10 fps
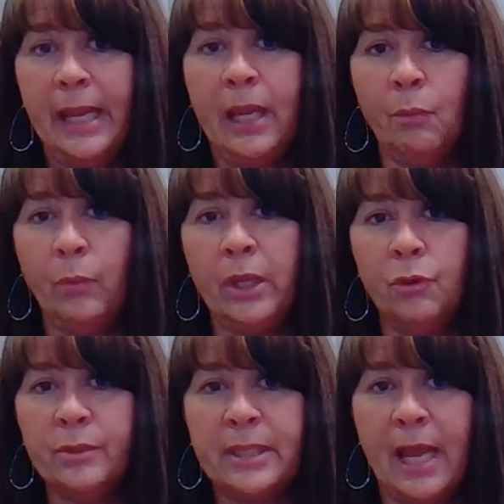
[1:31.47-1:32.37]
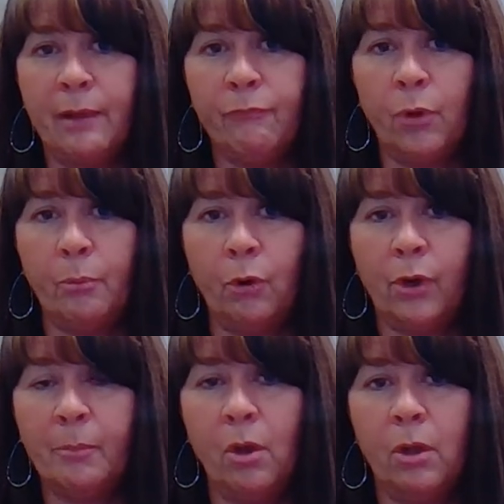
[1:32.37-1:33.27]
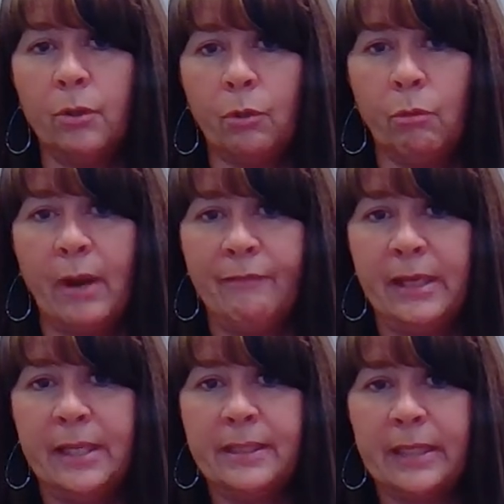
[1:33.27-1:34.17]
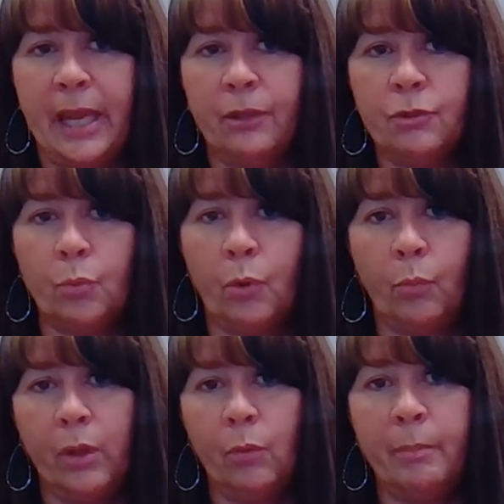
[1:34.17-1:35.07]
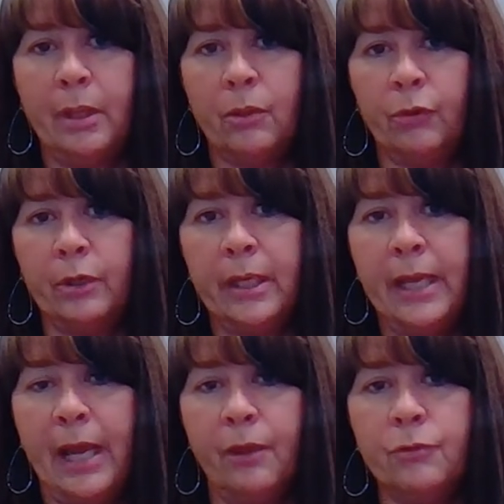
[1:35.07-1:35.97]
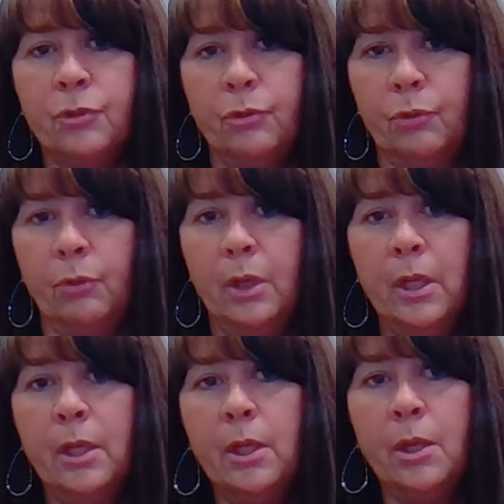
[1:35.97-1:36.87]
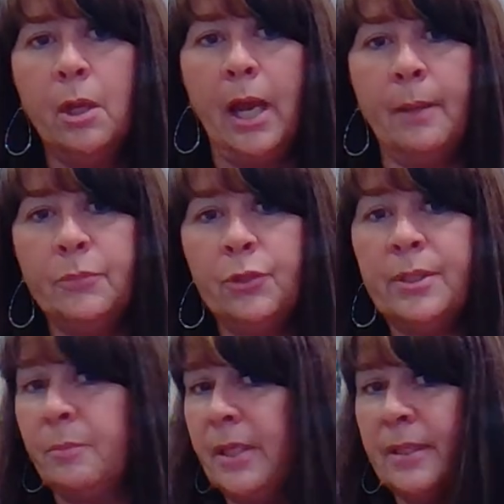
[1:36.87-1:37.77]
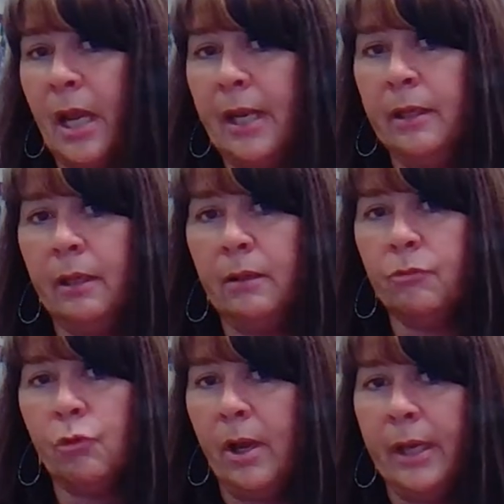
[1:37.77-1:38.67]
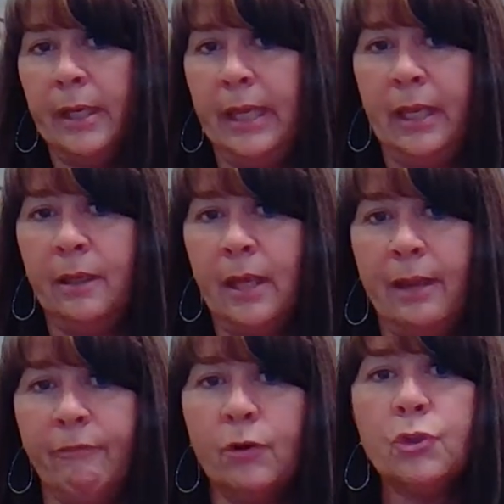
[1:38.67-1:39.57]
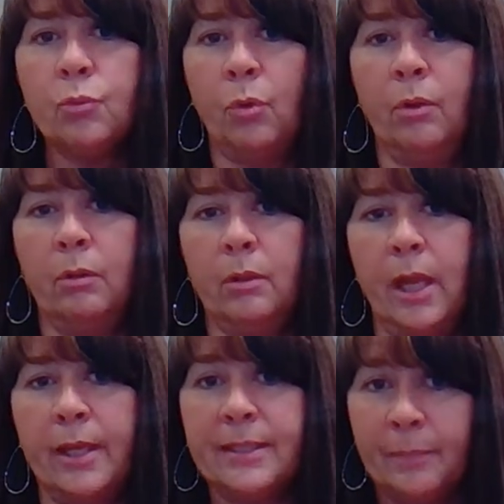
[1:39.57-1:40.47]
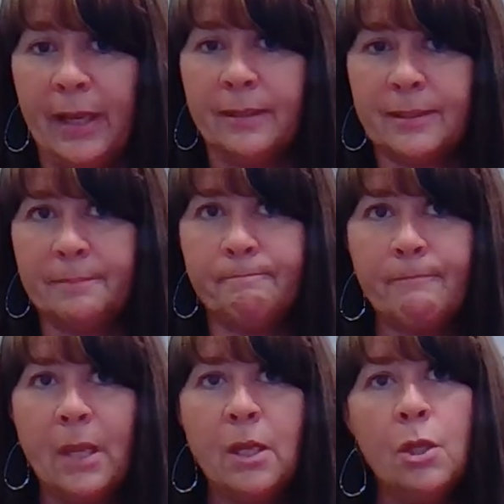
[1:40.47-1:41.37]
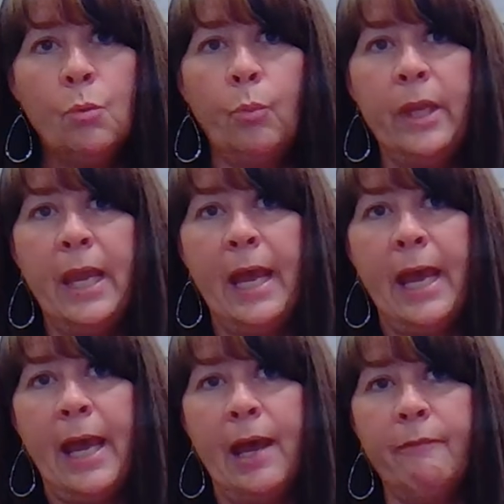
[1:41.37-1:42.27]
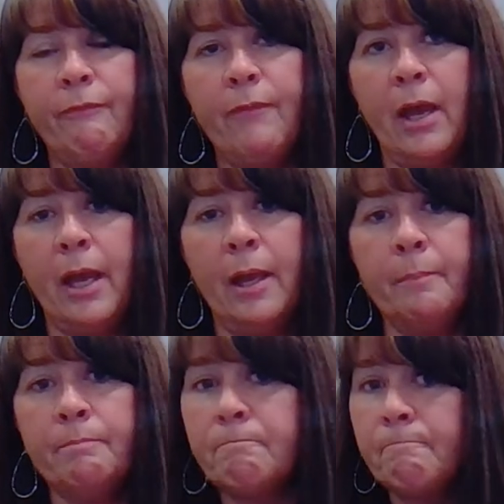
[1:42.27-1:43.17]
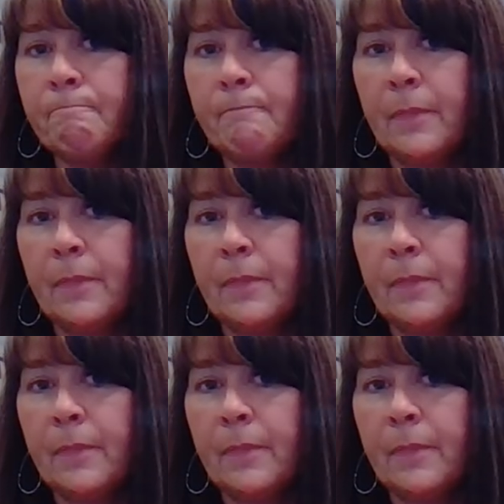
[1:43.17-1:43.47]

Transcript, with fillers: and we use that for a program called Gravity Sketch, where we will be learning how to um, do some design drawing in a virtual uh, space. We have um,